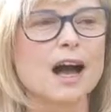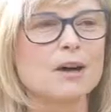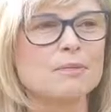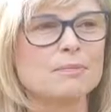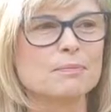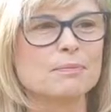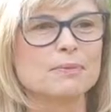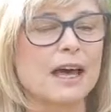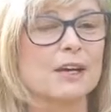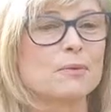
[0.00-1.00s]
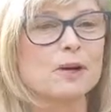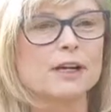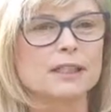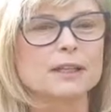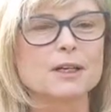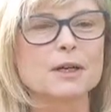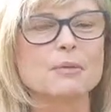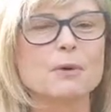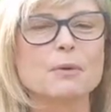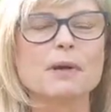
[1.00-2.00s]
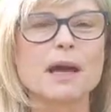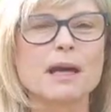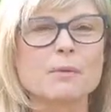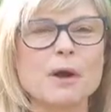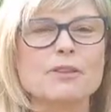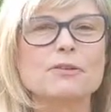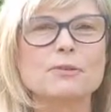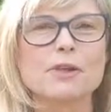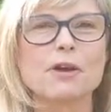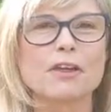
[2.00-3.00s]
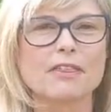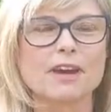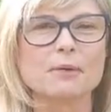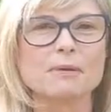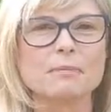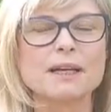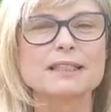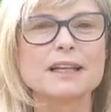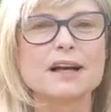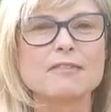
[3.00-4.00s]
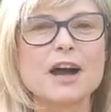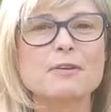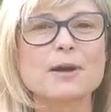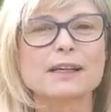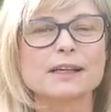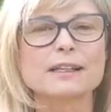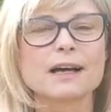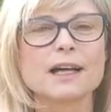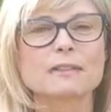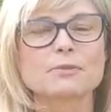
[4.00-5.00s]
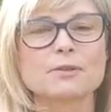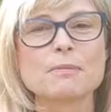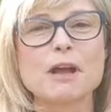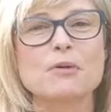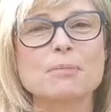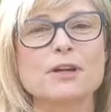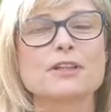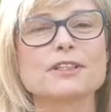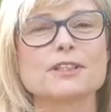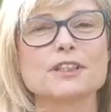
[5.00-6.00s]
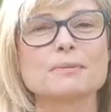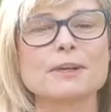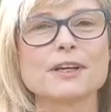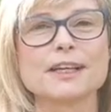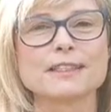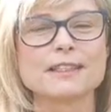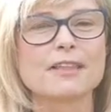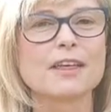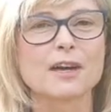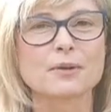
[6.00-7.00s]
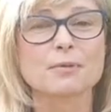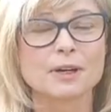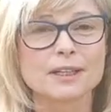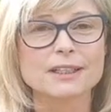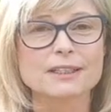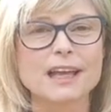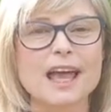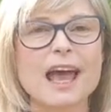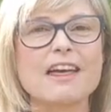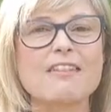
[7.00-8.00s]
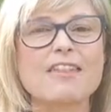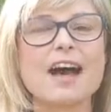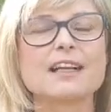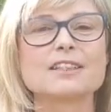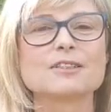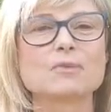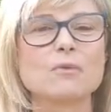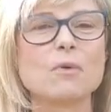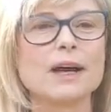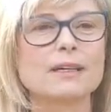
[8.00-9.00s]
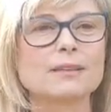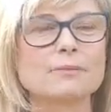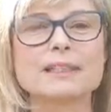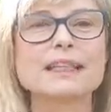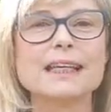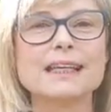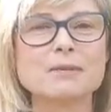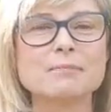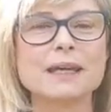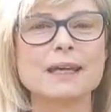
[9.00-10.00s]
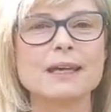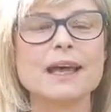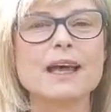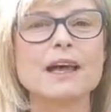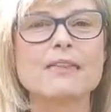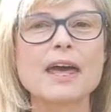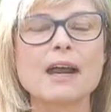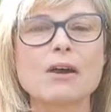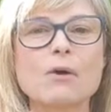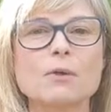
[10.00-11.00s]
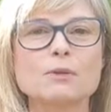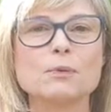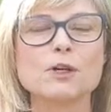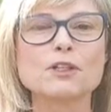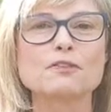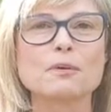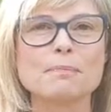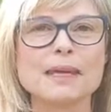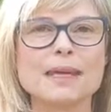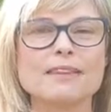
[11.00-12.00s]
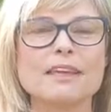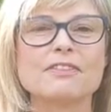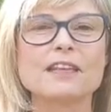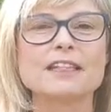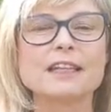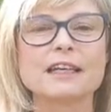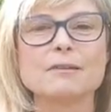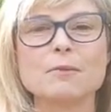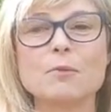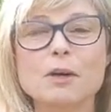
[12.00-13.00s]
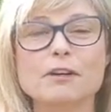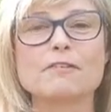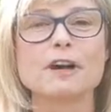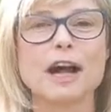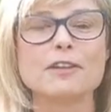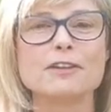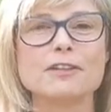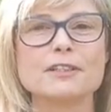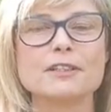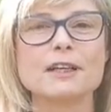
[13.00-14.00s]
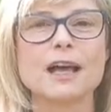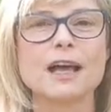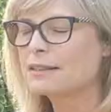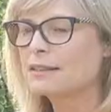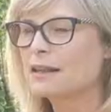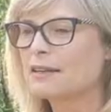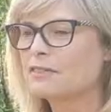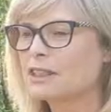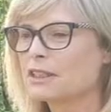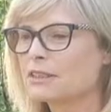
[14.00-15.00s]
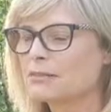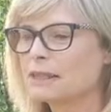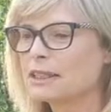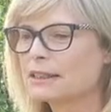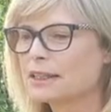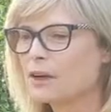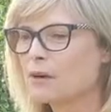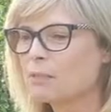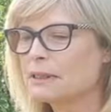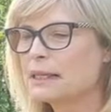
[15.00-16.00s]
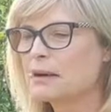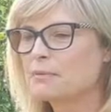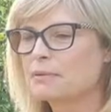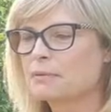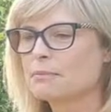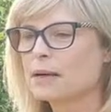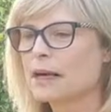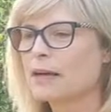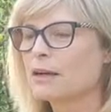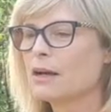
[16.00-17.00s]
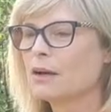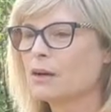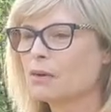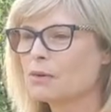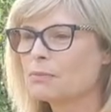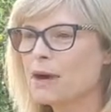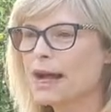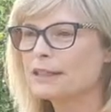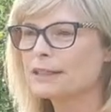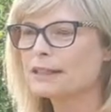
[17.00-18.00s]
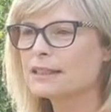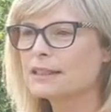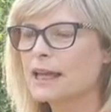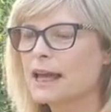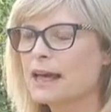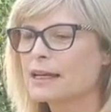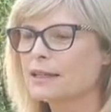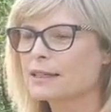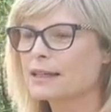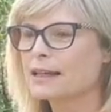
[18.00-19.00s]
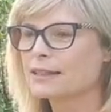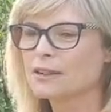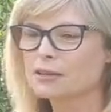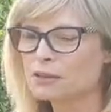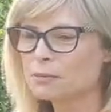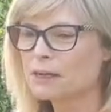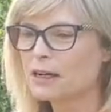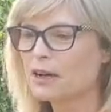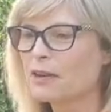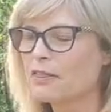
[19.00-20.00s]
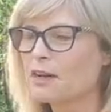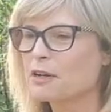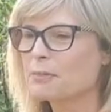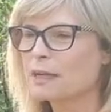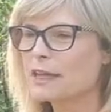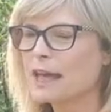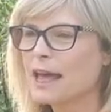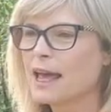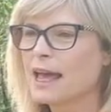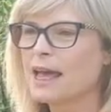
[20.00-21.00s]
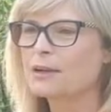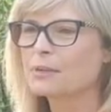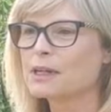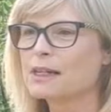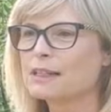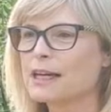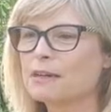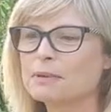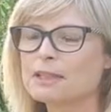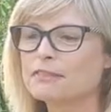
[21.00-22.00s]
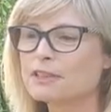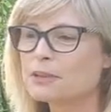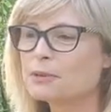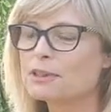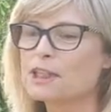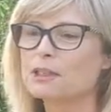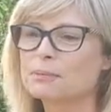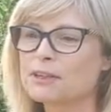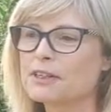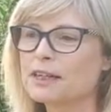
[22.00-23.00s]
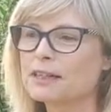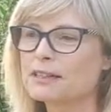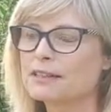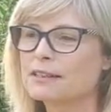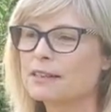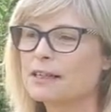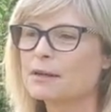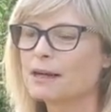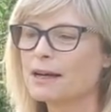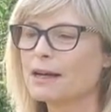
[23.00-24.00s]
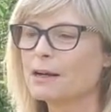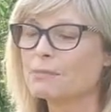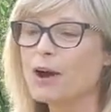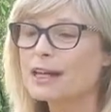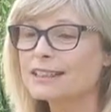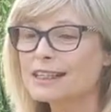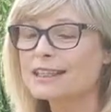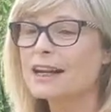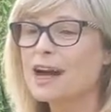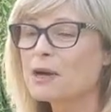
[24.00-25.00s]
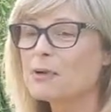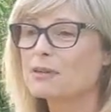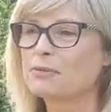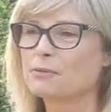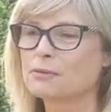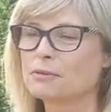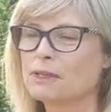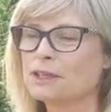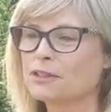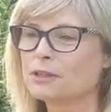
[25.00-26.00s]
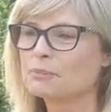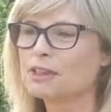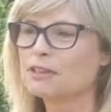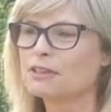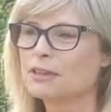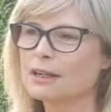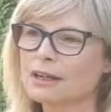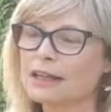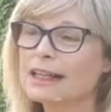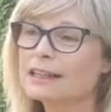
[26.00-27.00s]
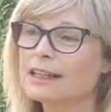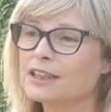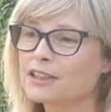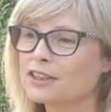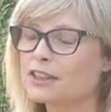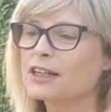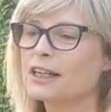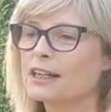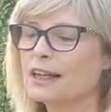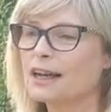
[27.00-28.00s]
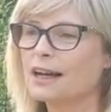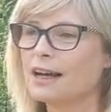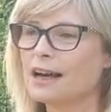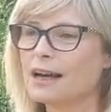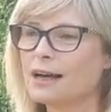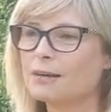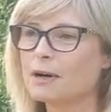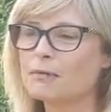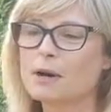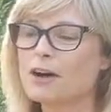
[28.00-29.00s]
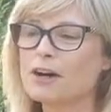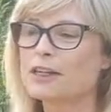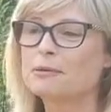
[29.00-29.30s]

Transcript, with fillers: um, that it worked. But when I went through the art therapy myself, I recognized through my own personal experience that it works. And that's what was key to me, that, oh, it works for me, that this can work for others. So I've just recently opened up my own practice, and uh, it's called Lumina Art Therapy, and working to help individuals experience the process that I went through, the extremely healing journey uh, of what